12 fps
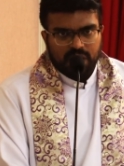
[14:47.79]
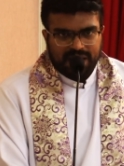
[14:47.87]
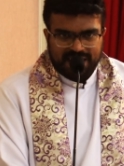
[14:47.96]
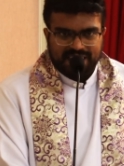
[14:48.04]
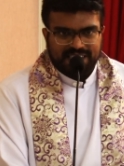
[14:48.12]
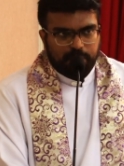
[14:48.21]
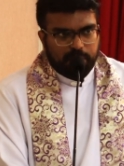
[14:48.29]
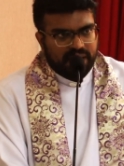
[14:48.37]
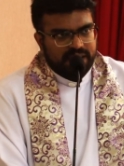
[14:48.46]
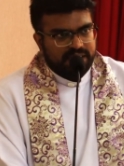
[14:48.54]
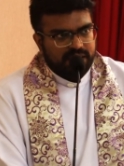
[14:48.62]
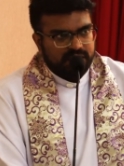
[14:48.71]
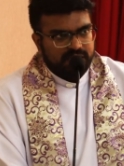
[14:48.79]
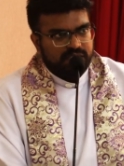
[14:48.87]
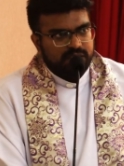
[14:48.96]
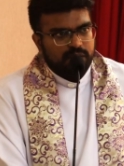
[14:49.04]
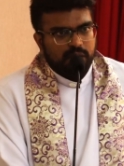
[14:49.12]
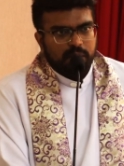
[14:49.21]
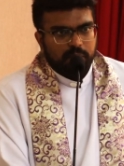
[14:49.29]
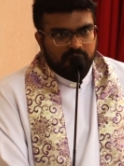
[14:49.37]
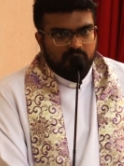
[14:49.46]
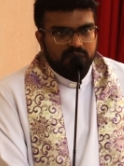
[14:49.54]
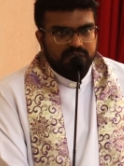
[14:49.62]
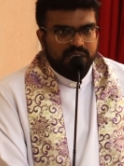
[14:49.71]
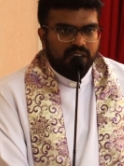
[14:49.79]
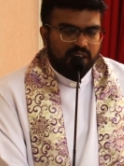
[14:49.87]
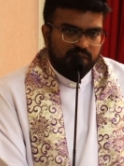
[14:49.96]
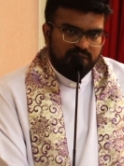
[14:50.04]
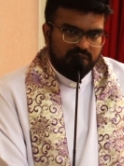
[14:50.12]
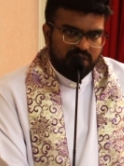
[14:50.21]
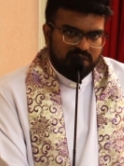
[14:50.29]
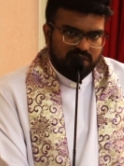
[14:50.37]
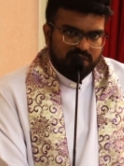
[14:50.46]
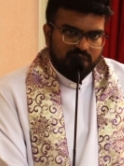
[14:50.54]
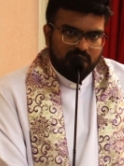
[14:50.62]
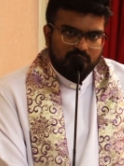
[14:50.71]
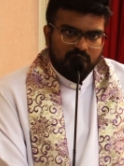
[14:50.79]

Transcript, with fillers: he disciplines us because He loves us.